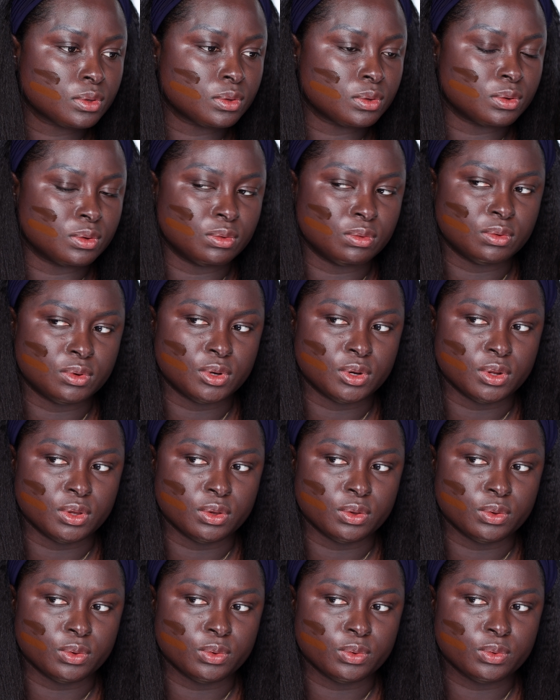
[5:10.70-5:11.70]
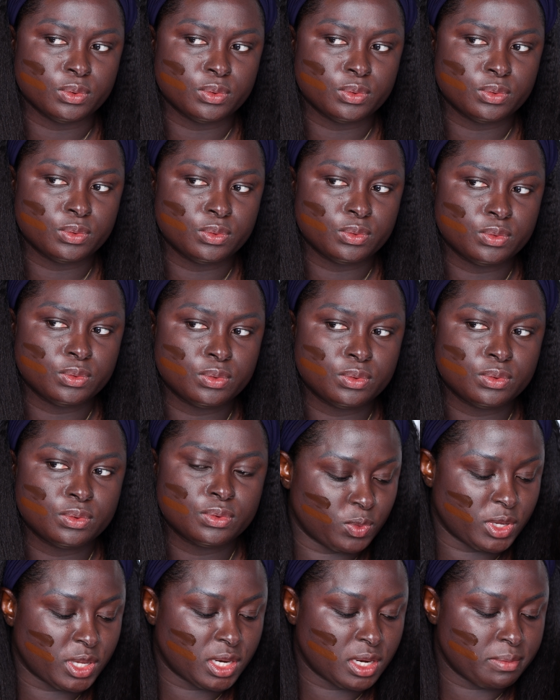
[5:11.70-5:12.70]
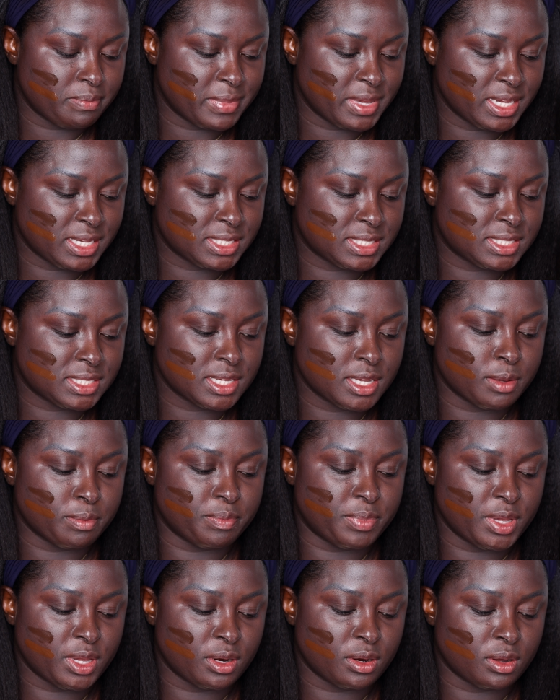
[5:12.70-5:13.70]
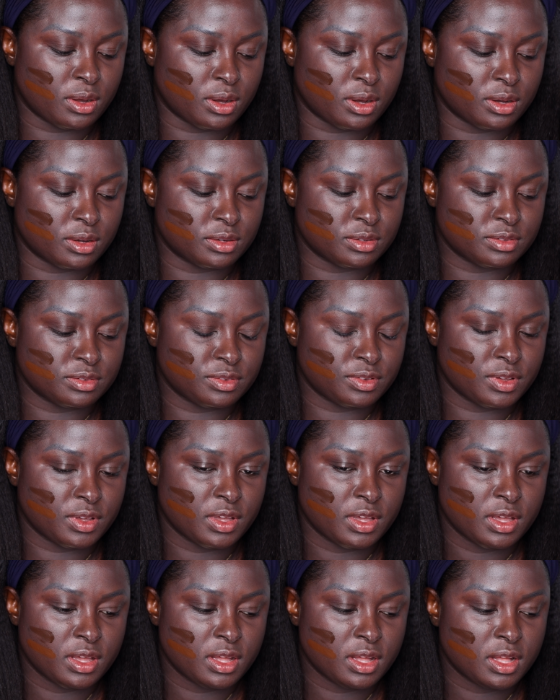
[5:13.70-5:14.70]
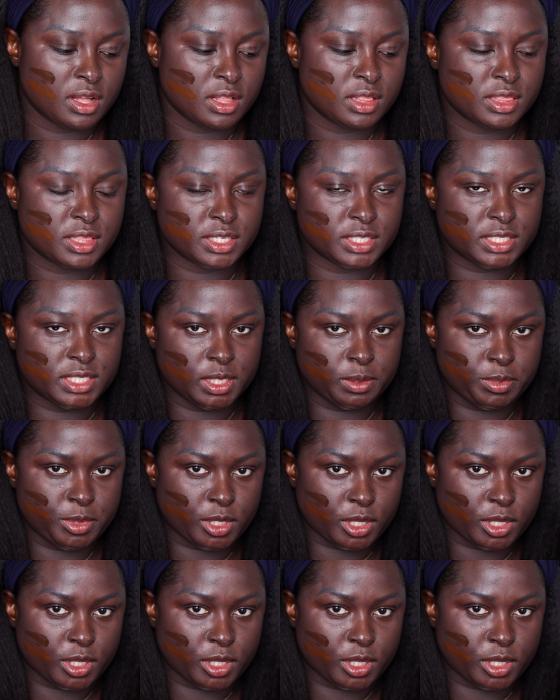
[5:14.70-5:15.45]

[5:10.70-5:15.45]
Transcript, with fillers: Oh no, we're gonna mix a bit of the Deep